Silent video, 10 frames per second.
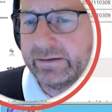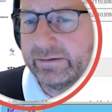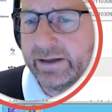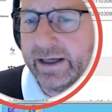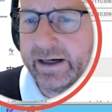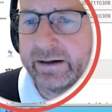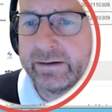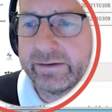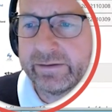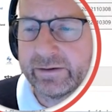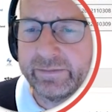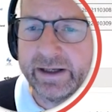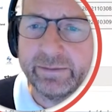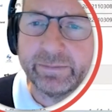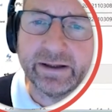need to care. So
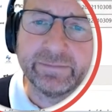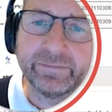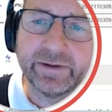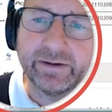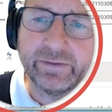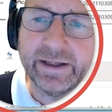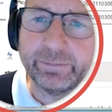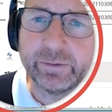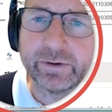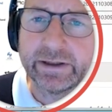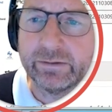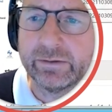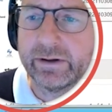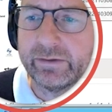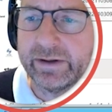maybe the report, the
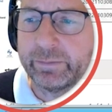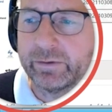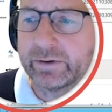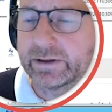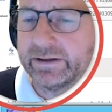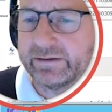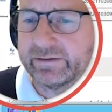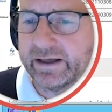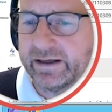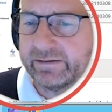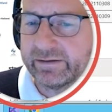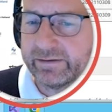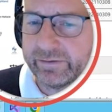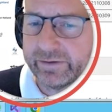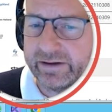order report in this
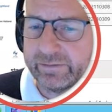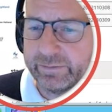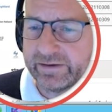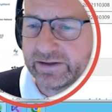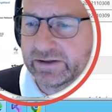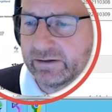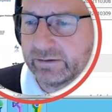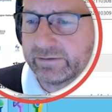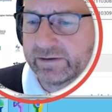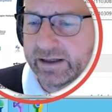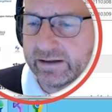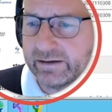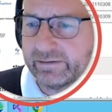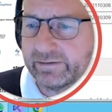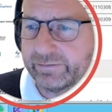case for this message looks like
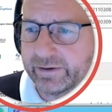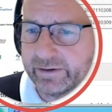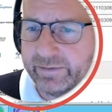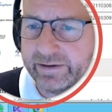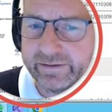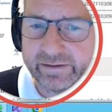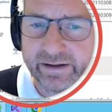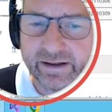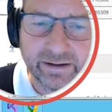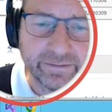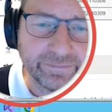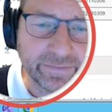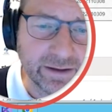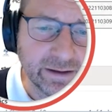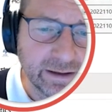this for the business guy.
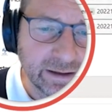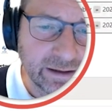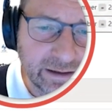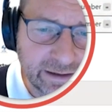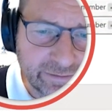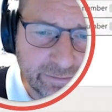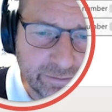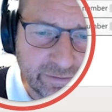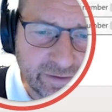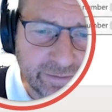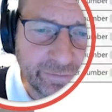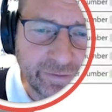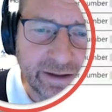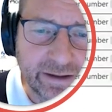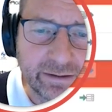Let's do the same
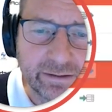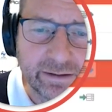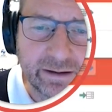thing